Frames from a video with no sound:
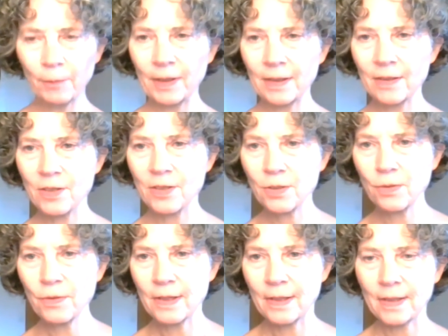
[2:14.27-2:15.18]
me to
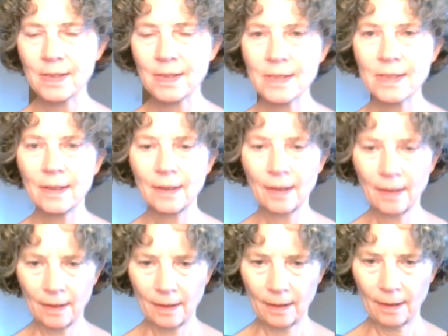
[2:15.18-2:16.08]
do this.
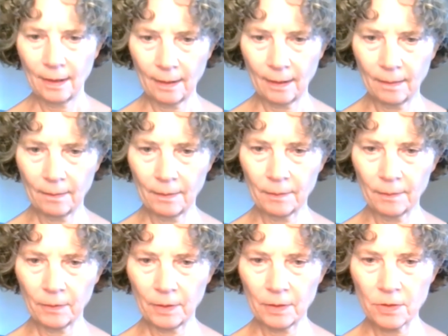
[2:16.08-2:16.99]
Uh, I'm
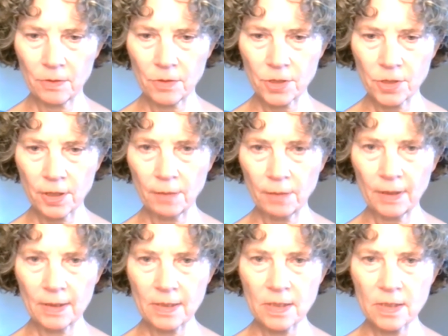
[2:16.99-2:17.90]
going to share
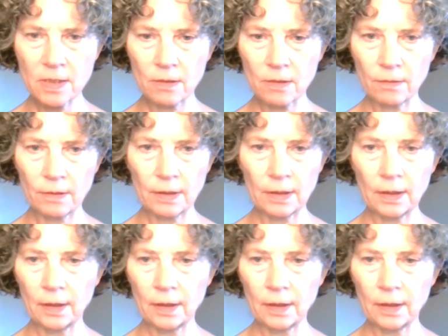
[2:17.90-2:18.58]
my screen